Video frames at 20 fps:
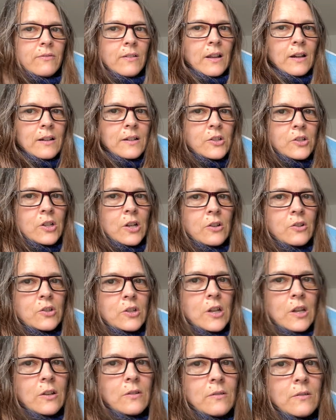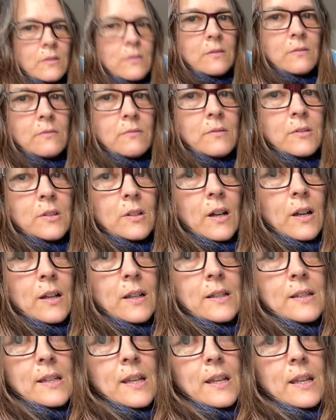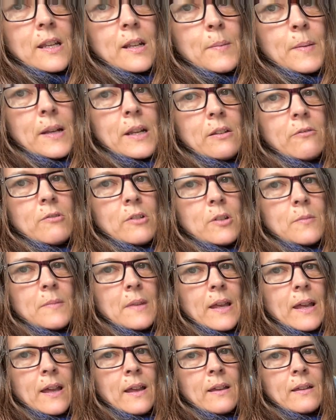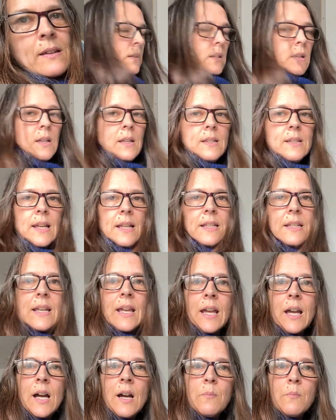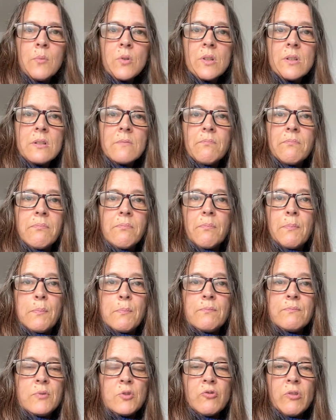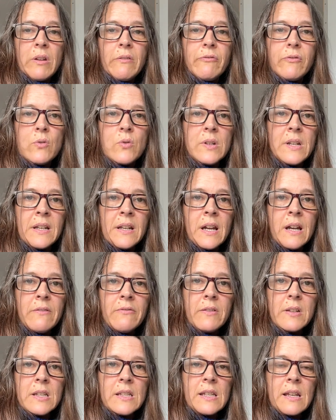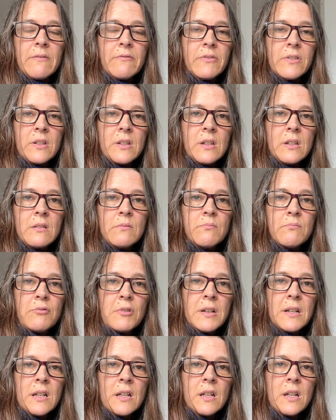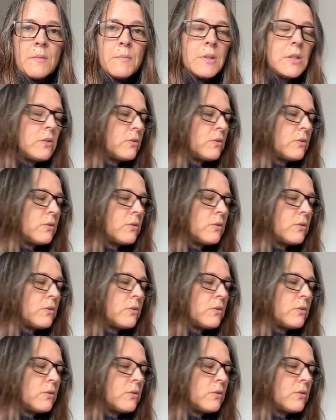like I showed you, it's hardly taking up any room there. Setting it up was straightforward enough, except for the print alignment